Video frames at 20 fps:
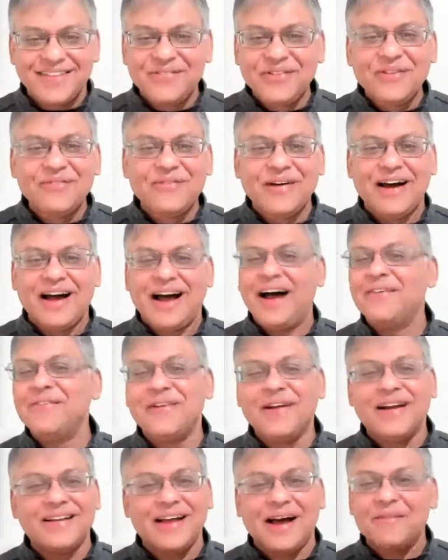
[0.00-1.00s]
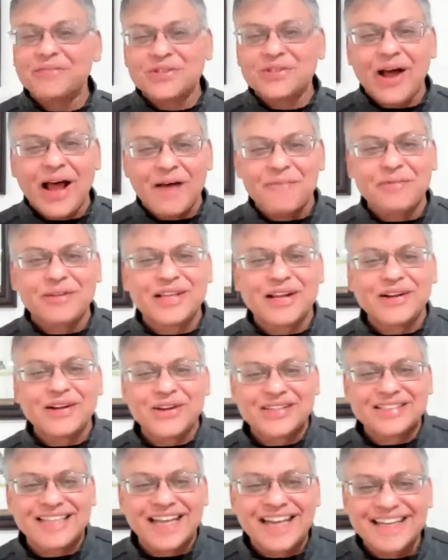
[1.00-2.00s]
I'm so happy that
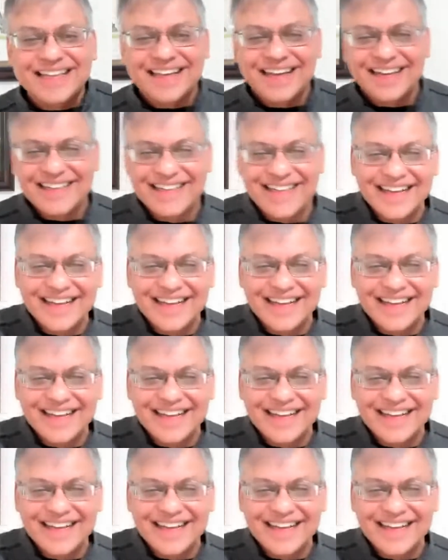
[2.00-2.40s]
you're saying that.